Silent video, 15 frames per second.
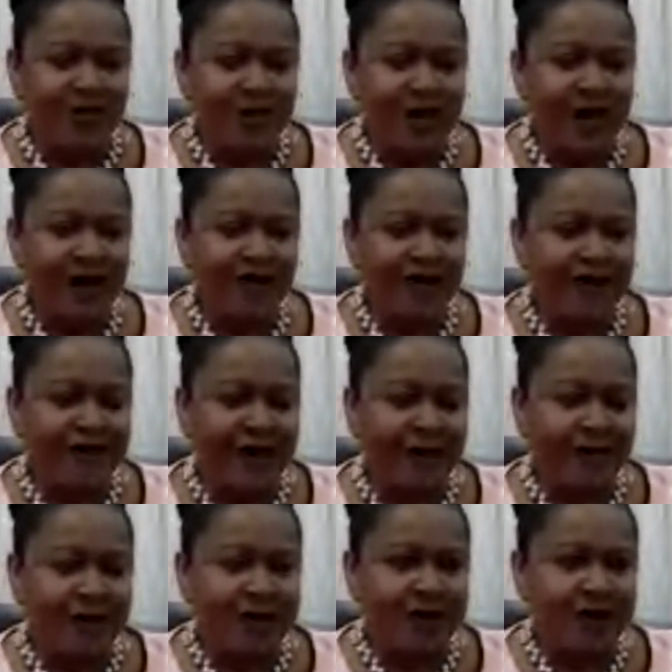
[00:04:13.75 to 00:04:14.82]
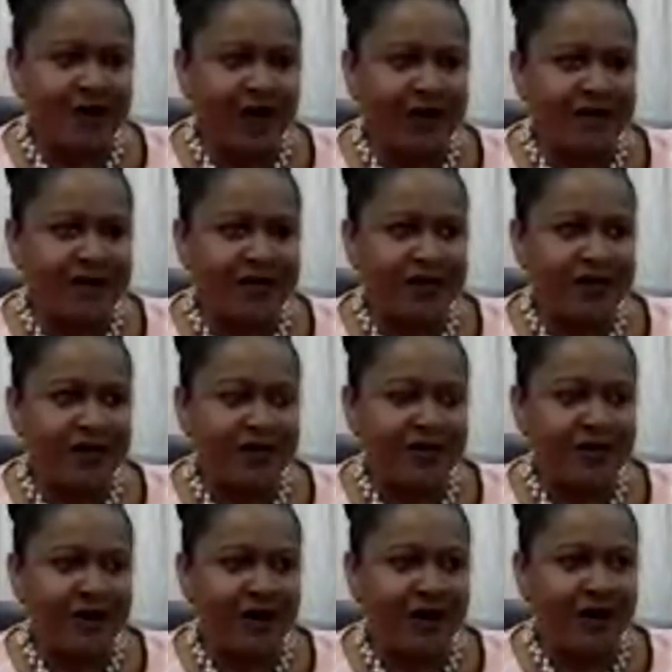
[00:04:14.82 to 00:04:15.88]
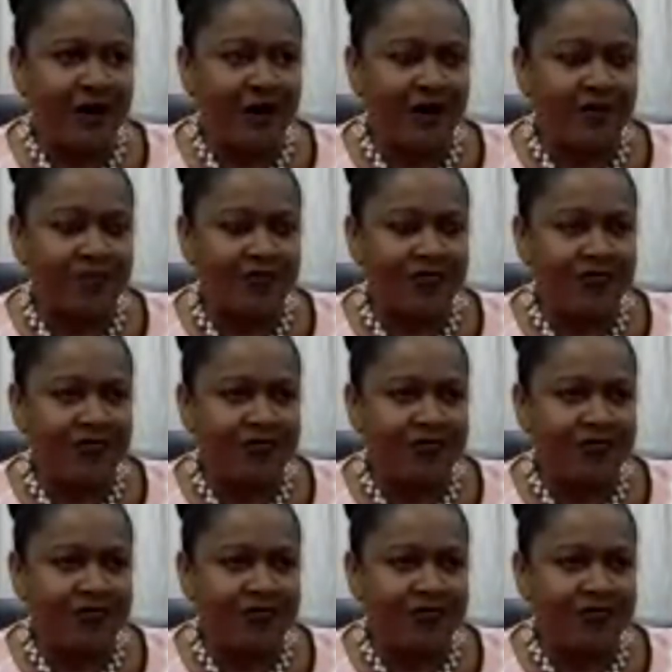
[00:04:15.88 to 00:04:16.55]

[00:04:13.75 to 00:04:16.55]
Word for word: we have a family that um,